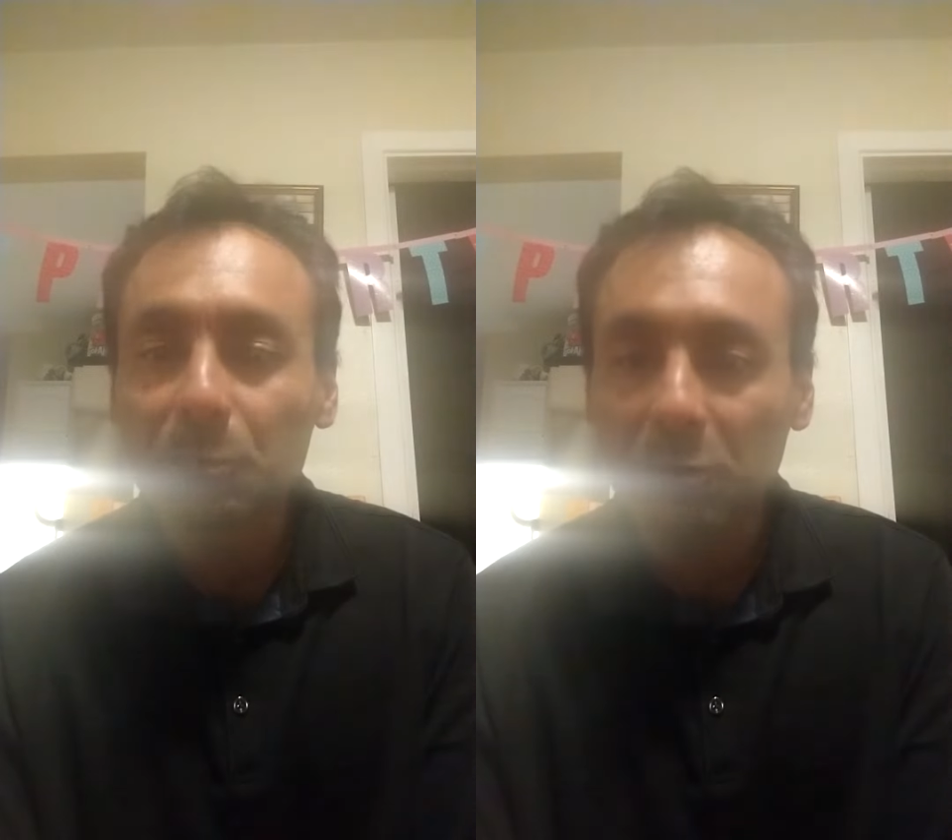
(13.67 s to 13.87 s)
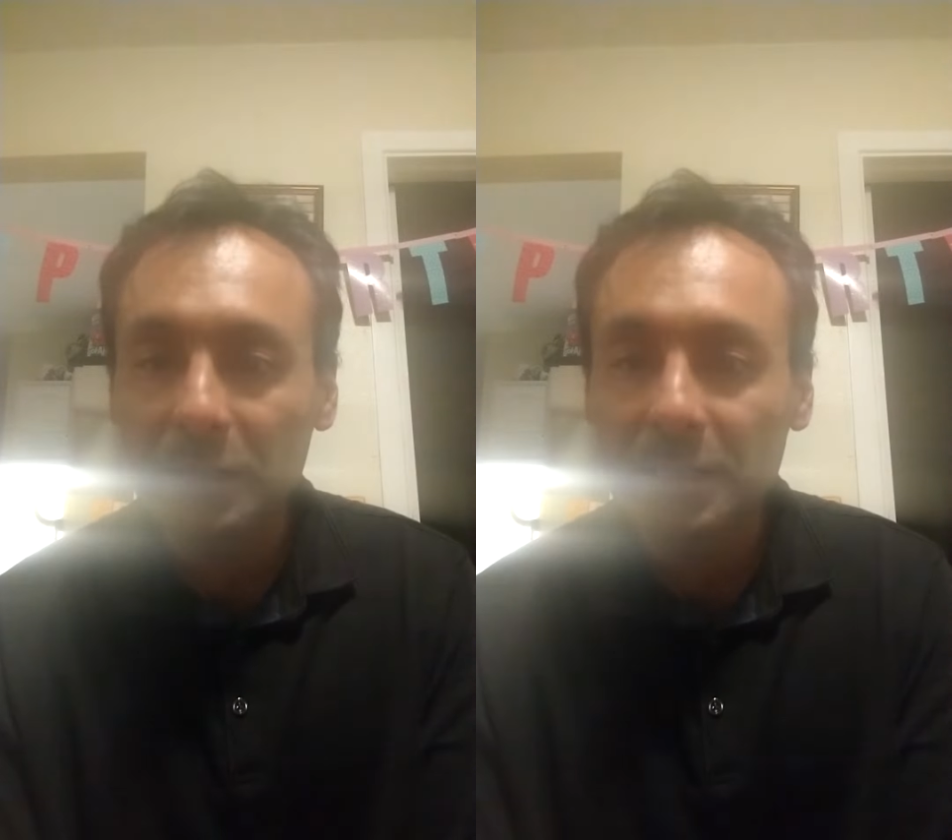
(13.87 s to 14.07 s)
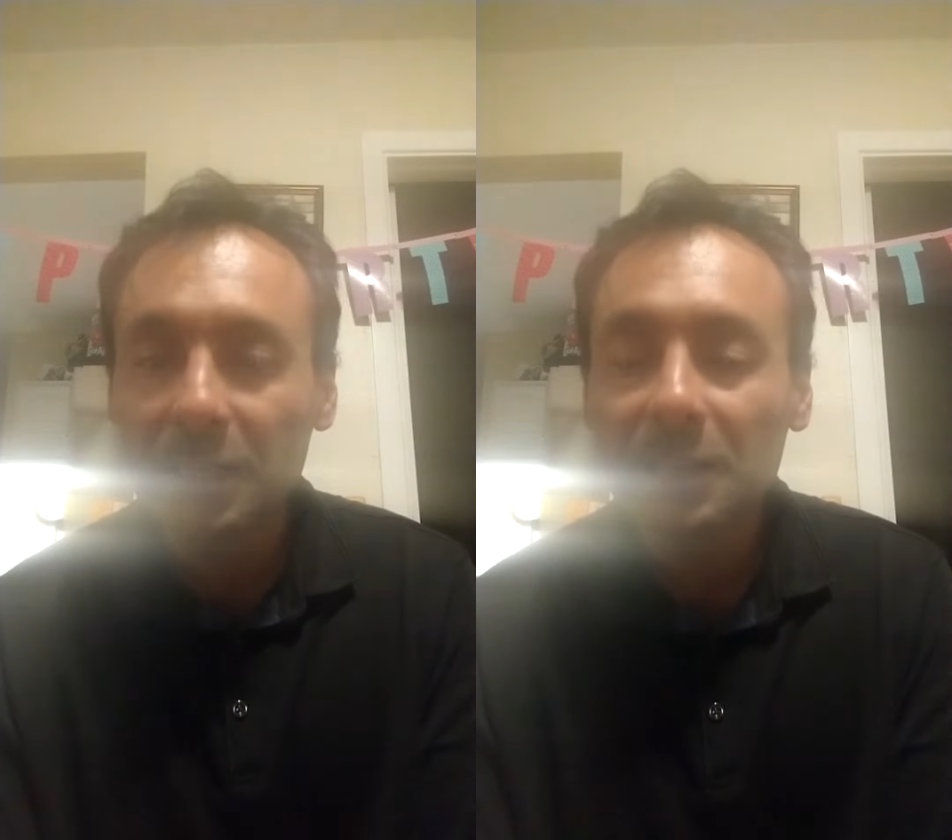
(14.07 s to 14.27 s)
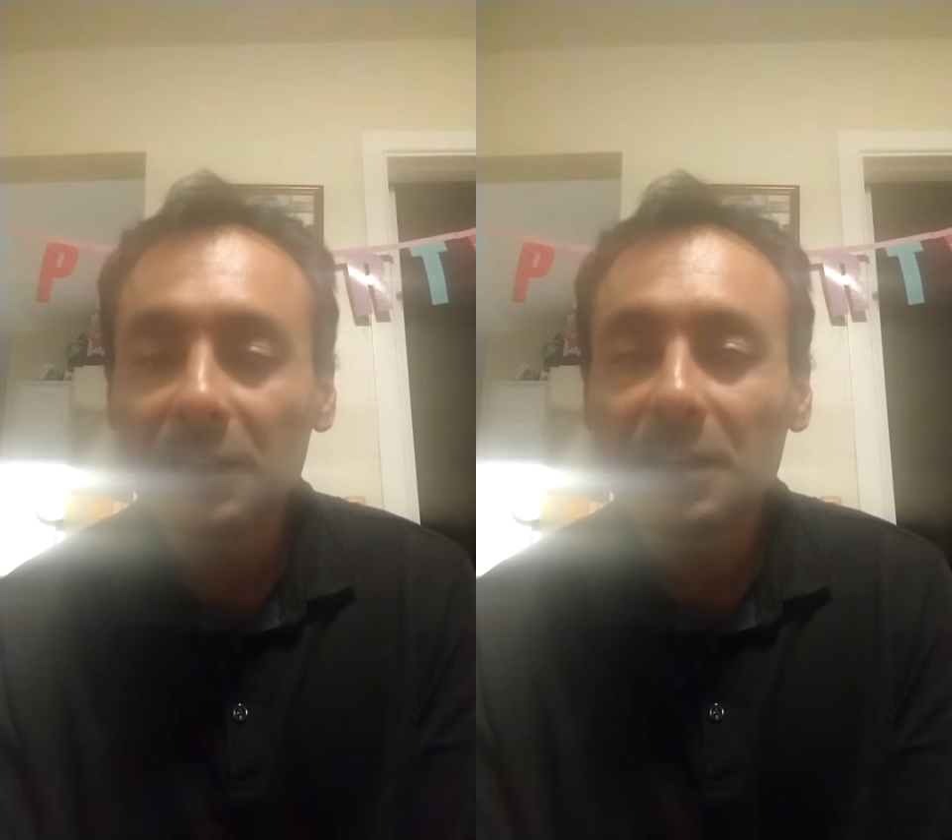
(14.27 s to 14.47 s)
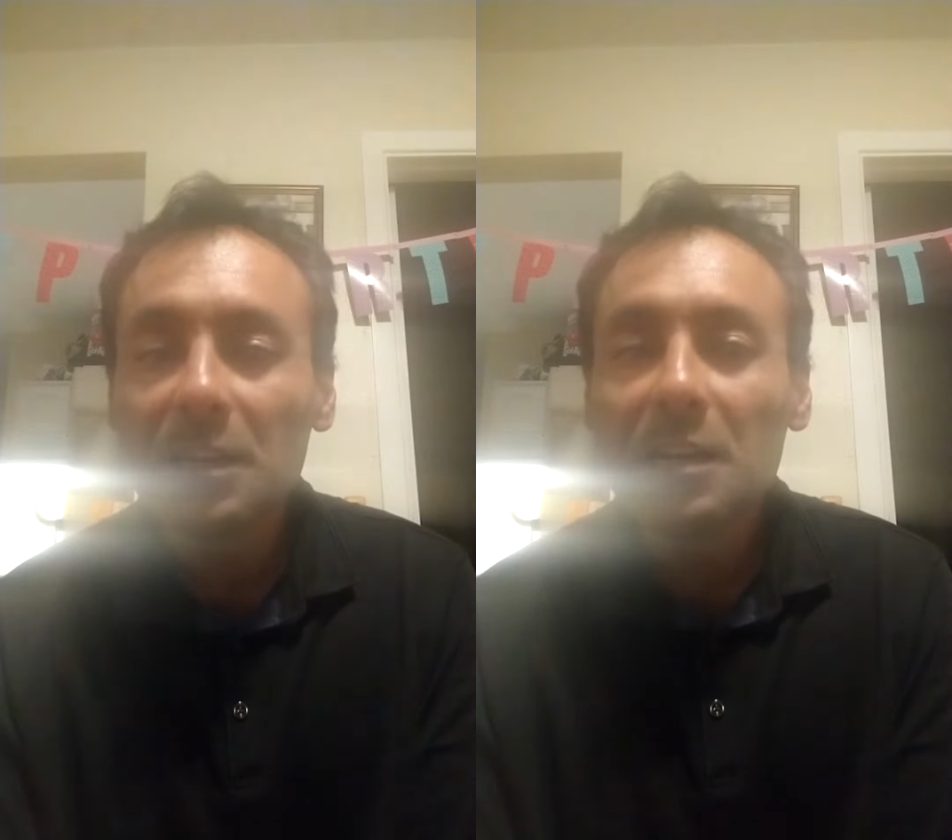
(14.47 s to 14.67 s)
point
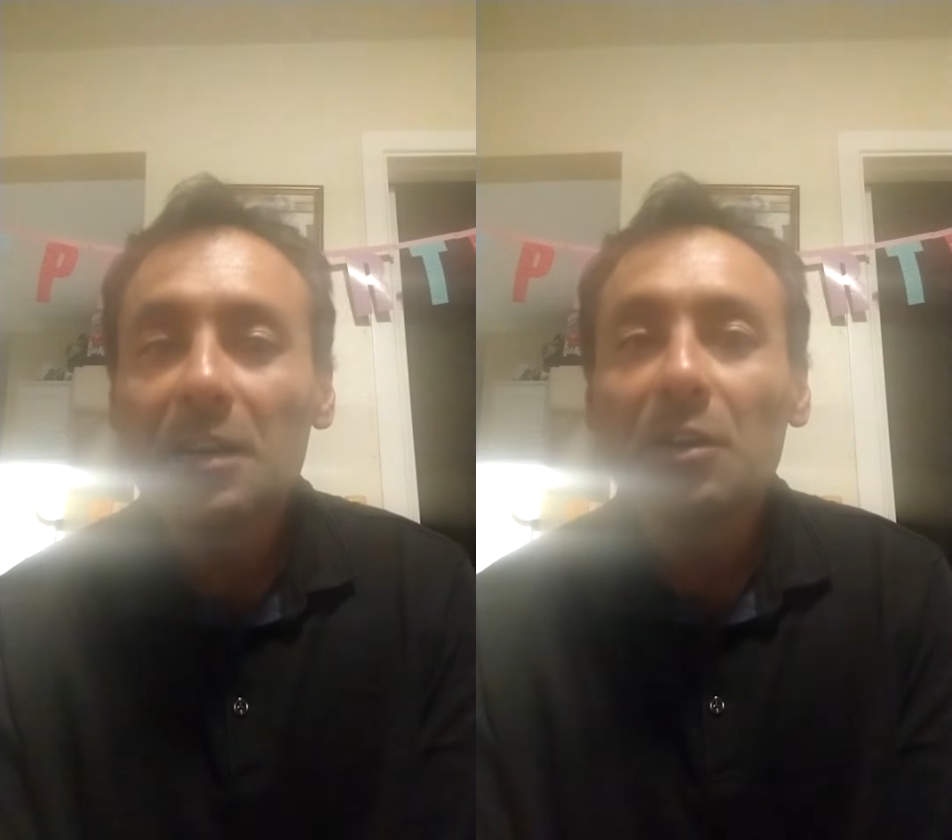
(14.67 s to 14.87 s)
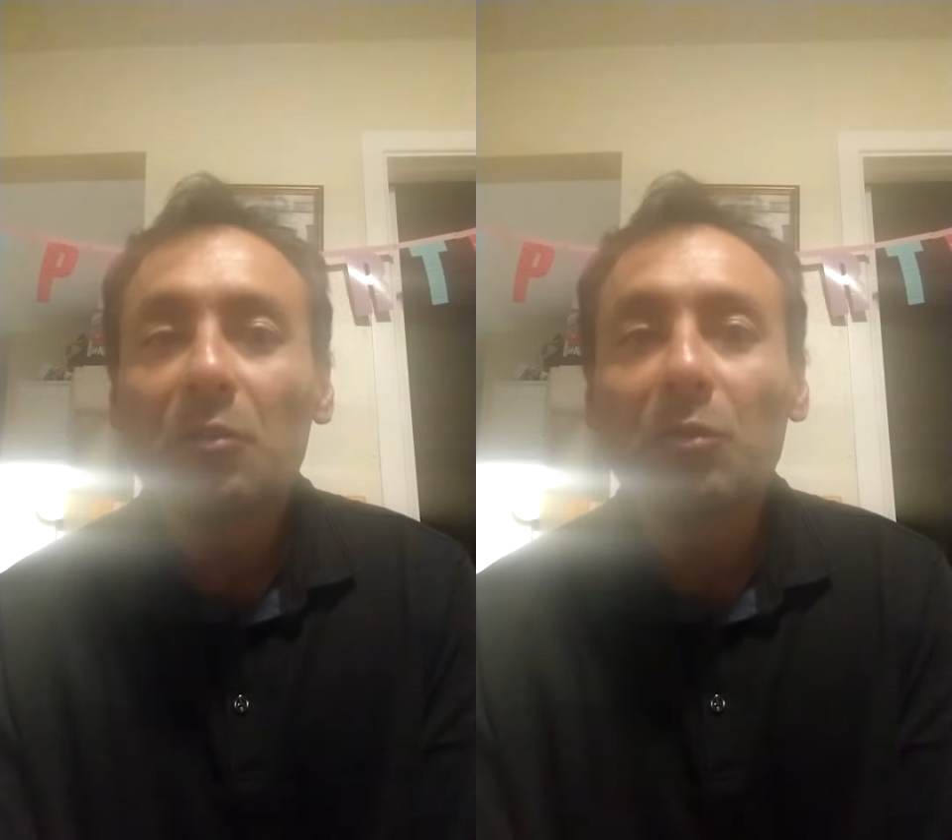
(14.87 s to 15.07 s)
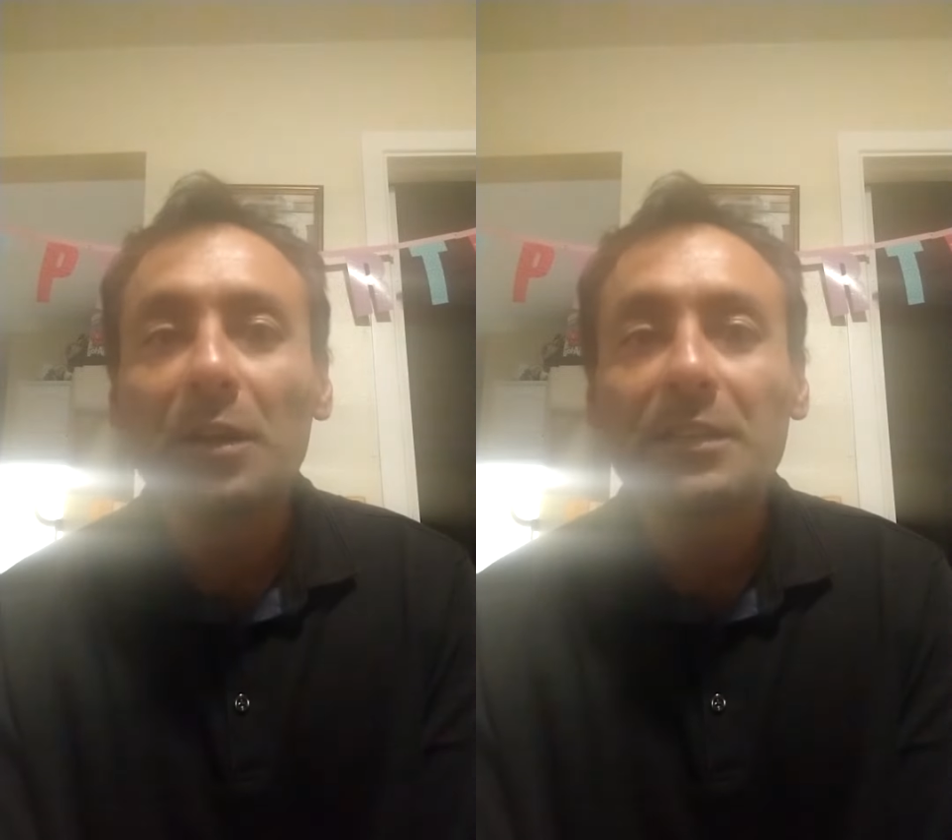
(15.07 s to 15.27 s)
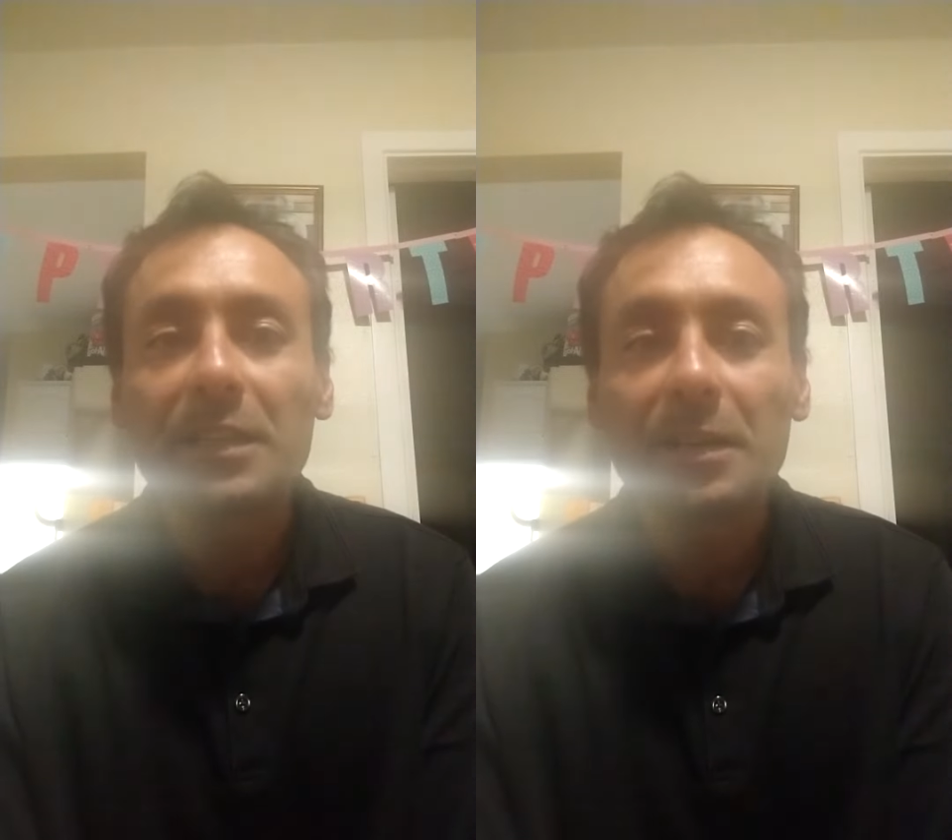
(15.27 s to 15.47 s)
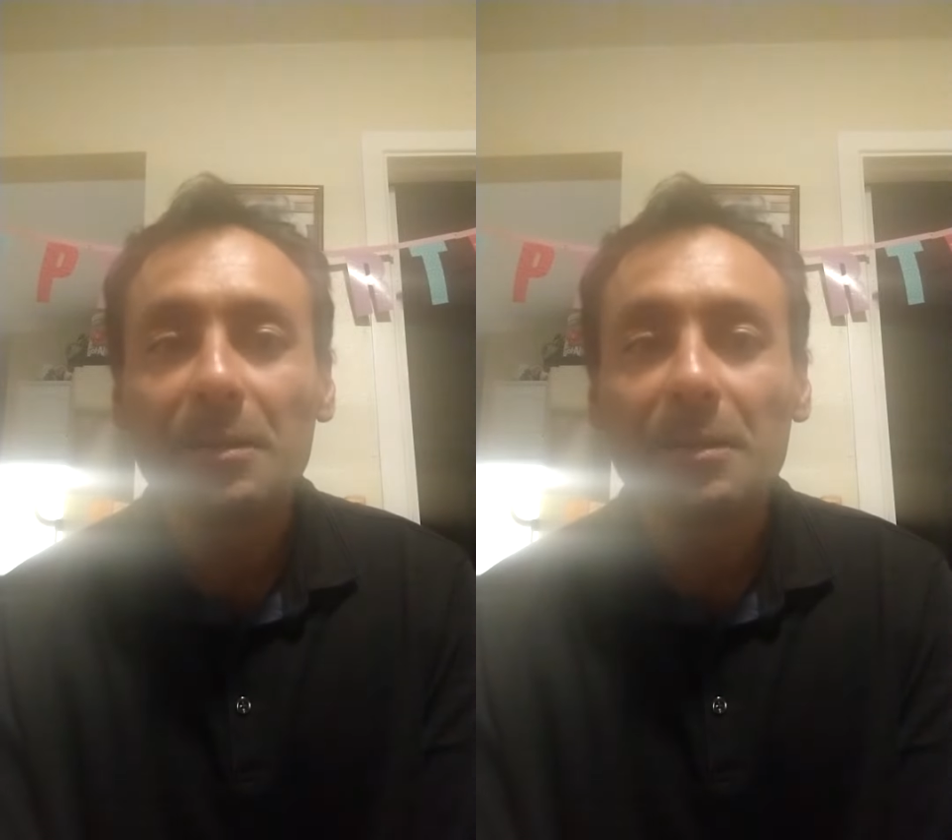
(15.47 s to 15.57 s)
was